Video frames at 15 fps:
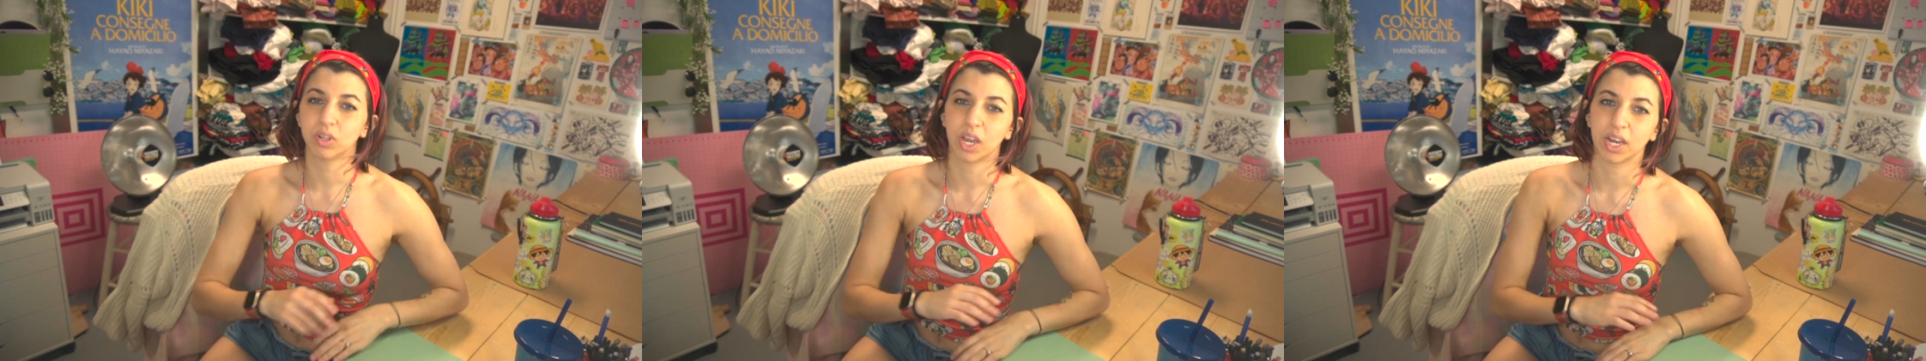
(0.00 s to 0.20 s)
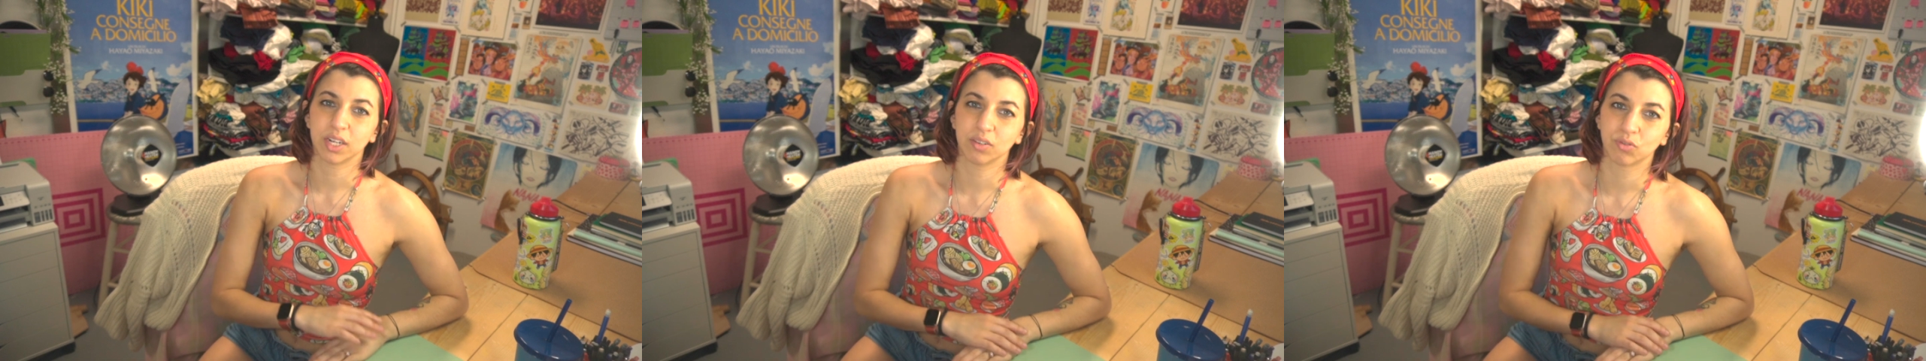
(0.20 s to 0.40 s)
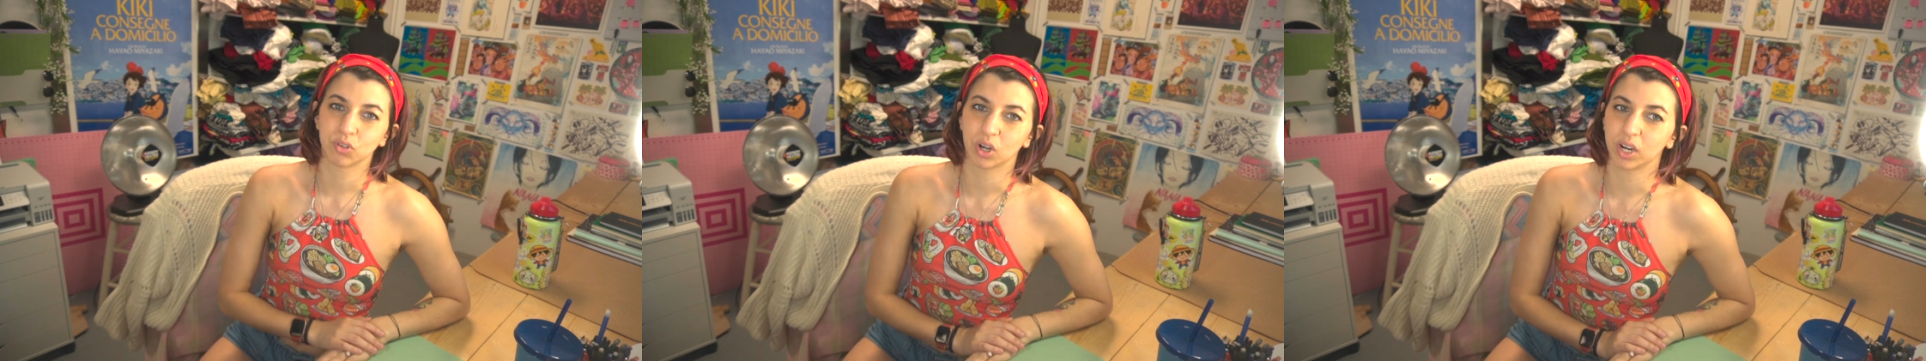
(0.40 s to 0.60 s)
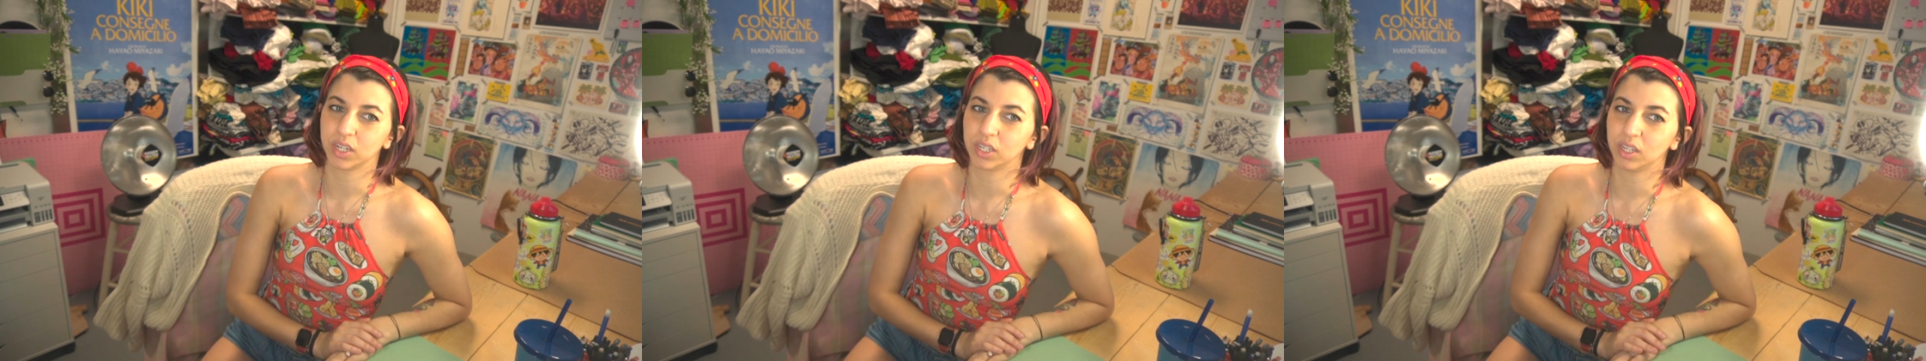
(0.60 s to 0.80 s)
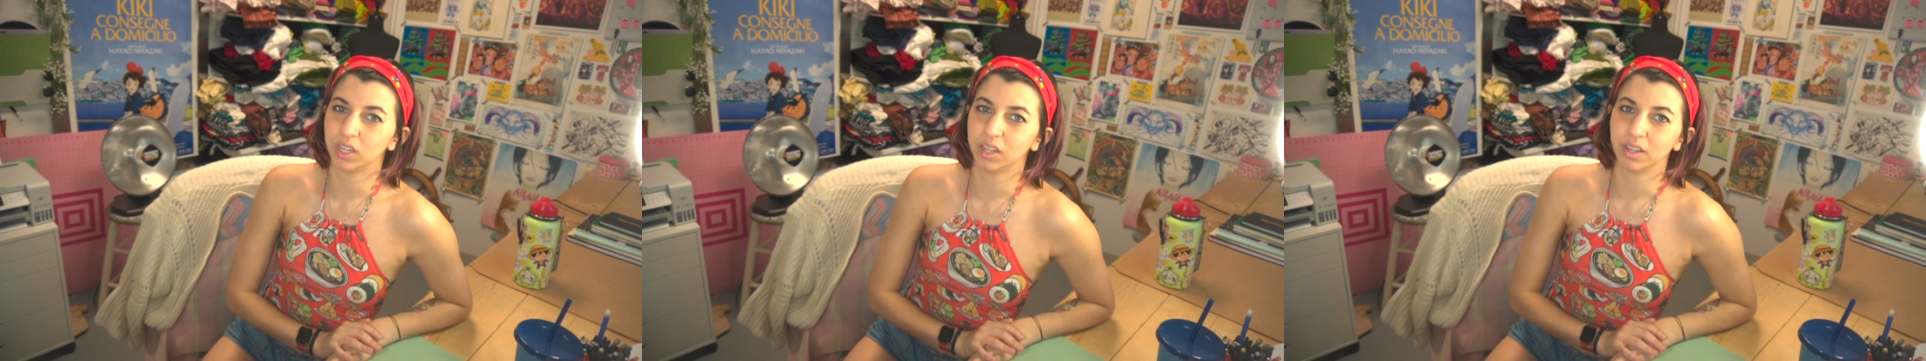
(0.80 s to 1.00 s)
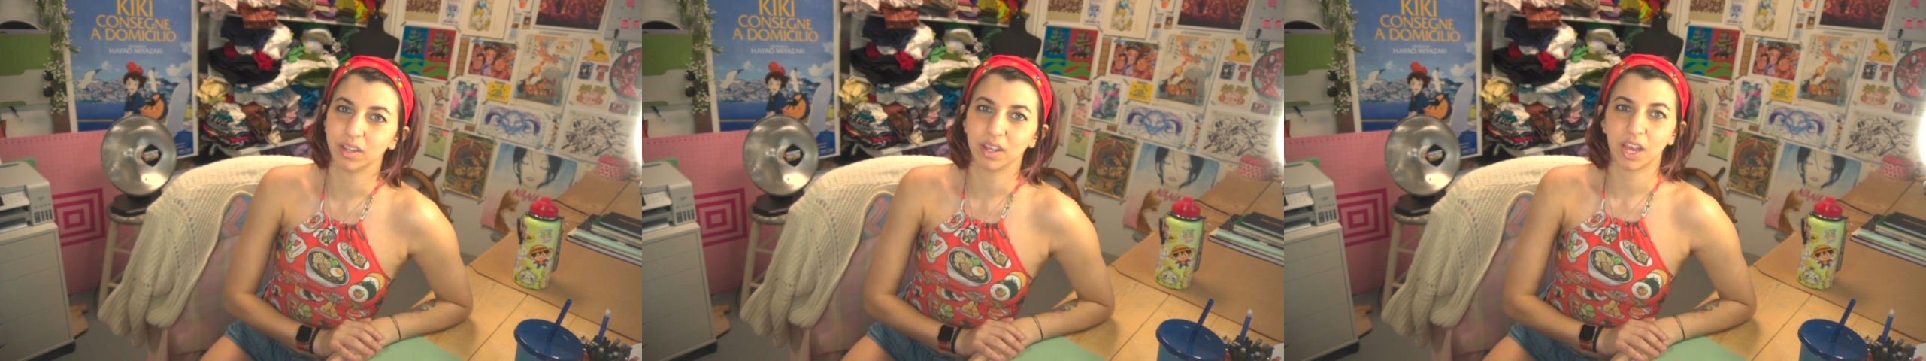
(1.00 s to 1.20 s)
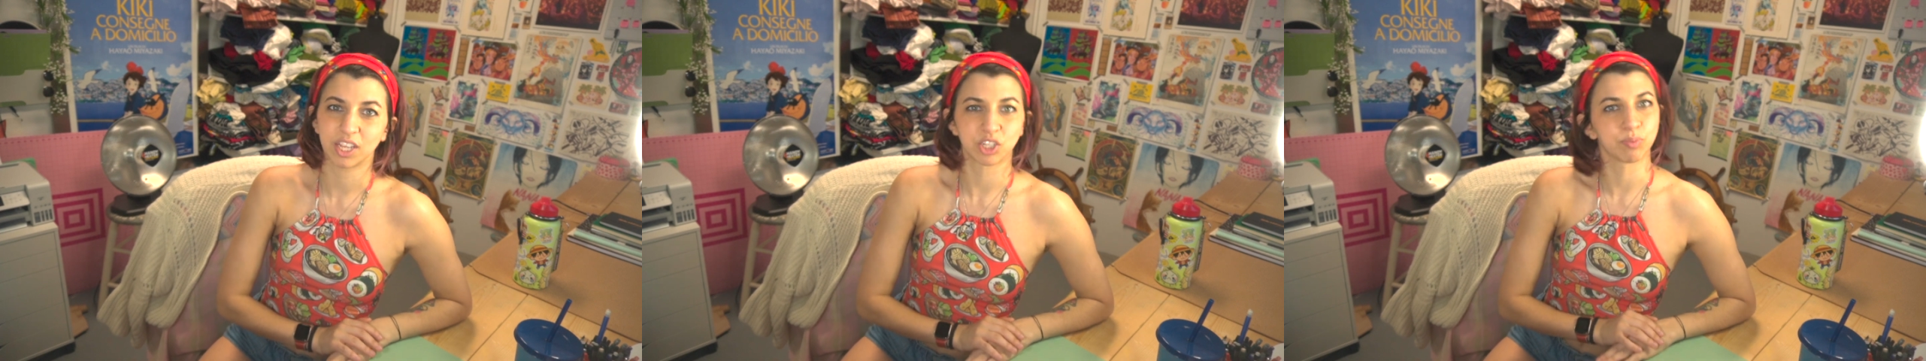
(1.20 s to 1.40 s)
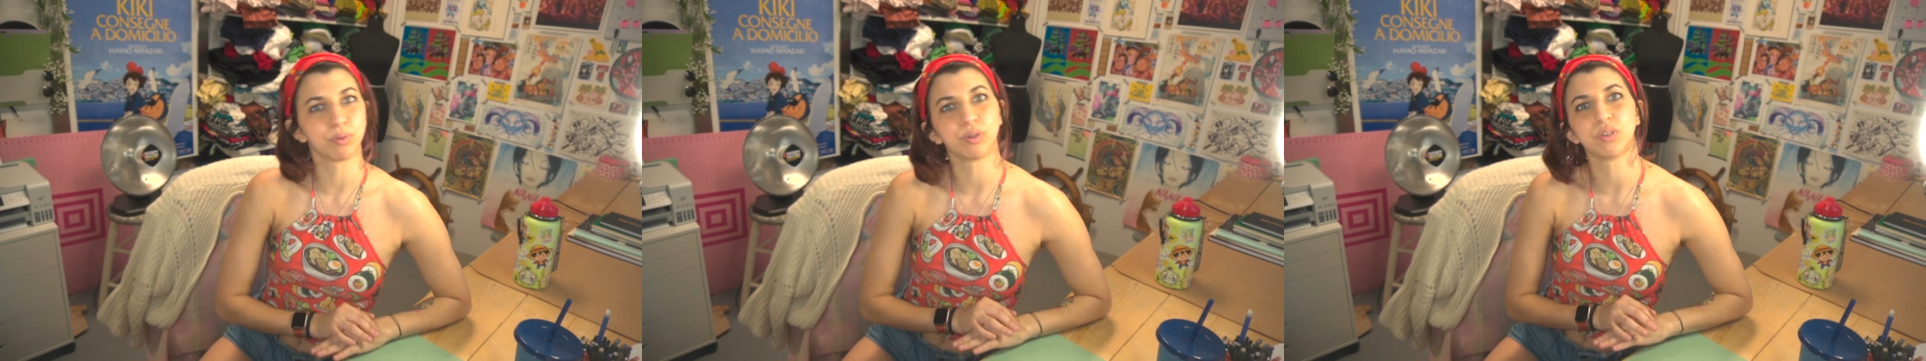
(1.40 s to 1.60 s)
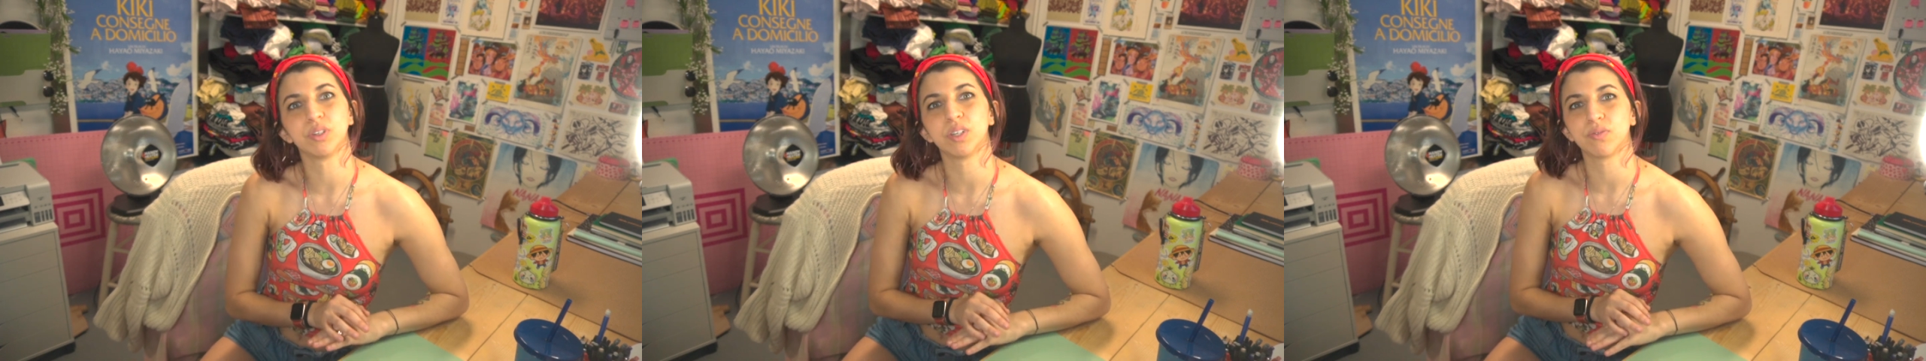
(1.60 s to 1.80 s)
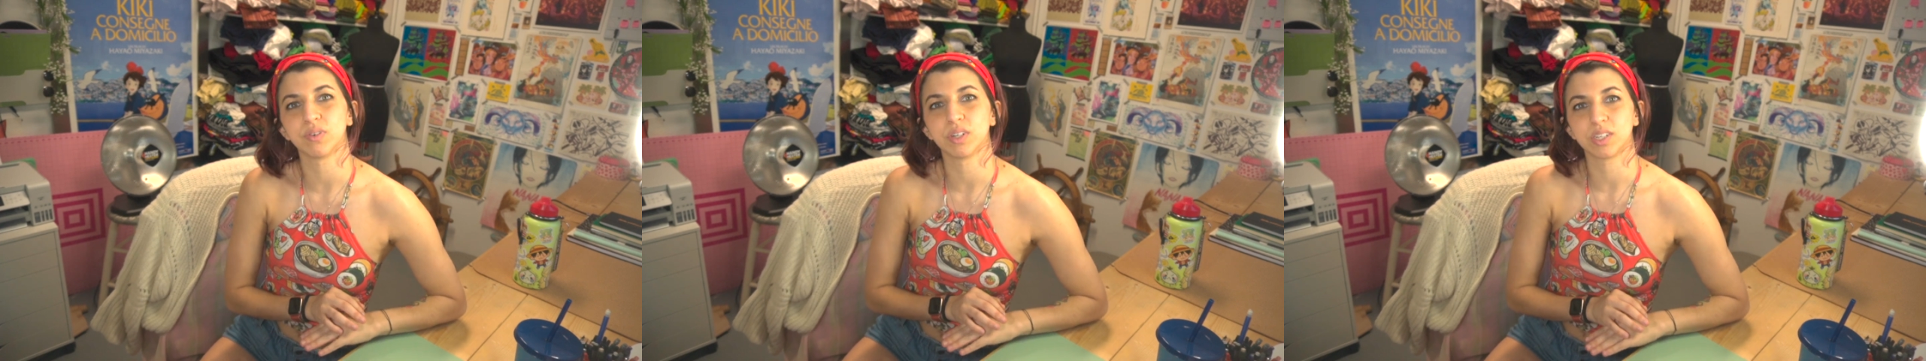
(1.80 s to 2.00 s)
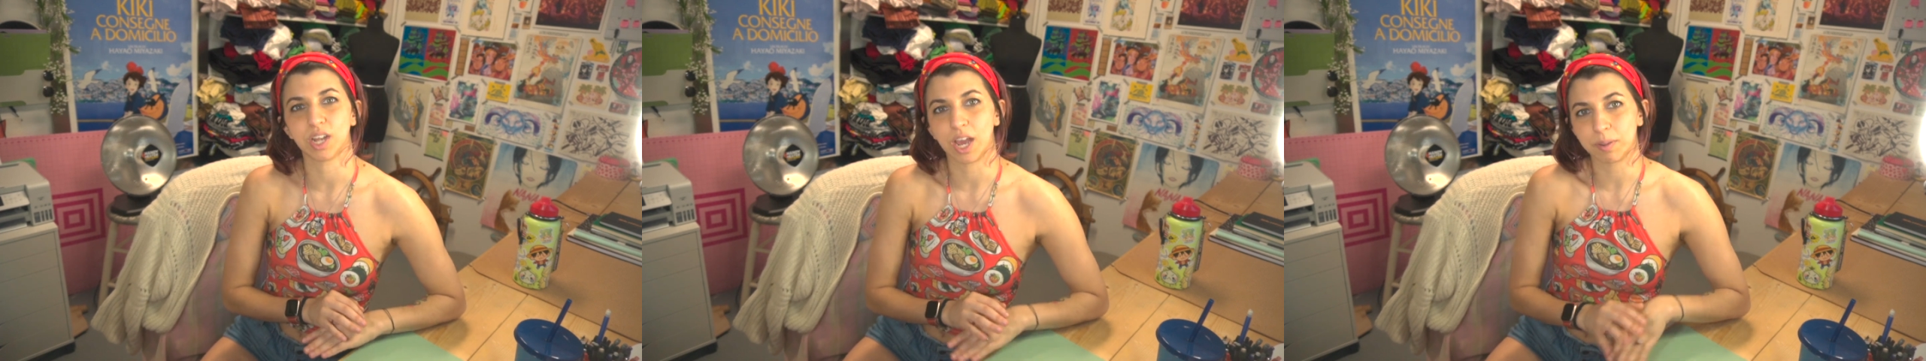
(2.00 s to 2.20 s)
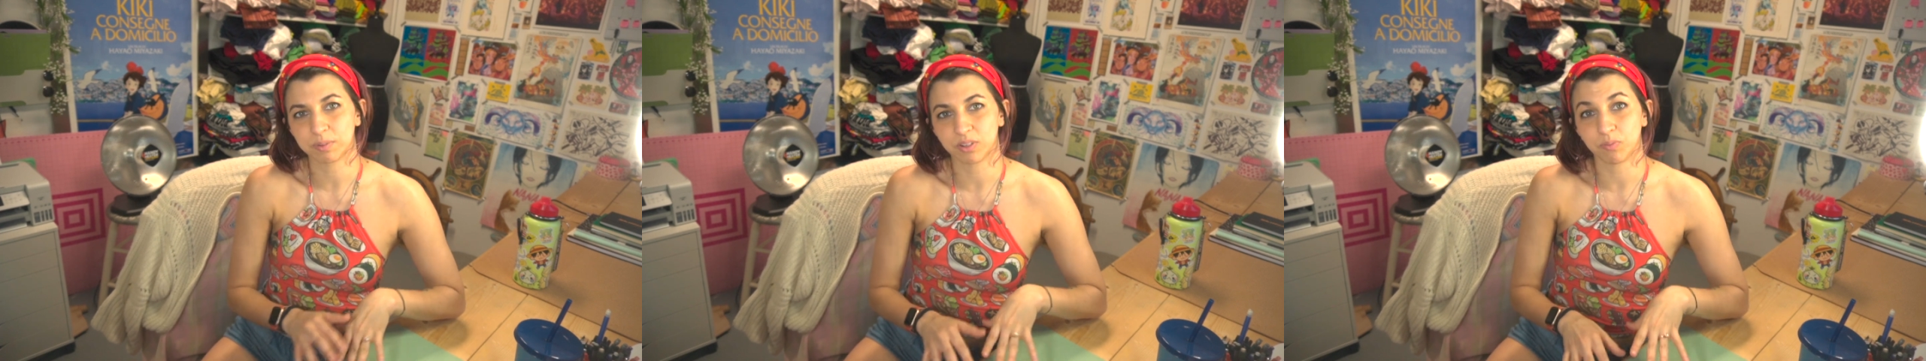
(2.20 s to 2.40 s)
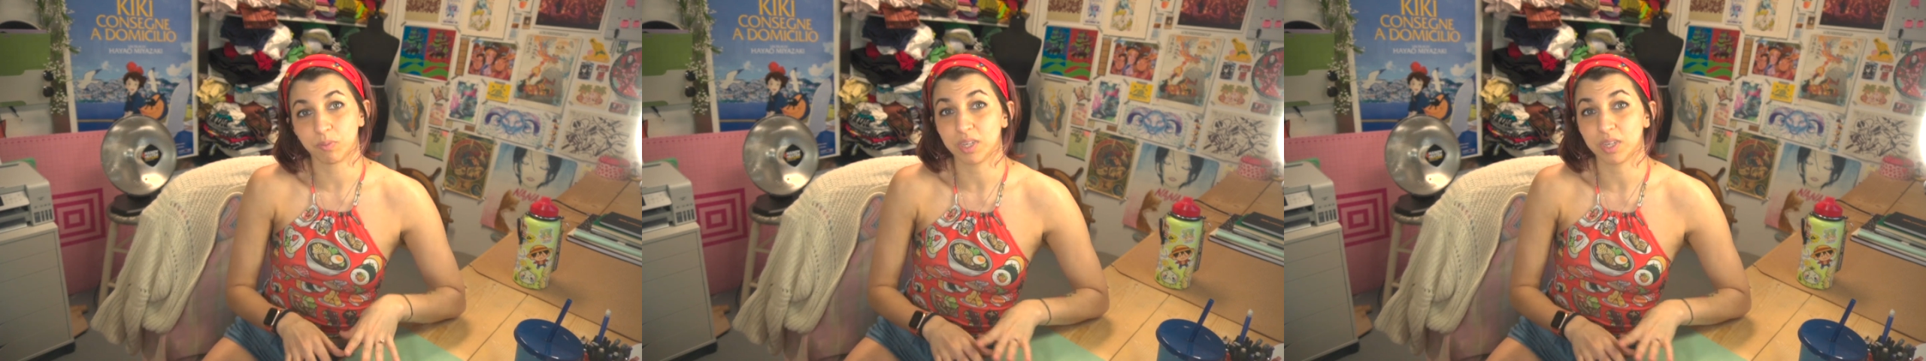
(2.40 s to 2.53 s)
kind of trying to explore different types of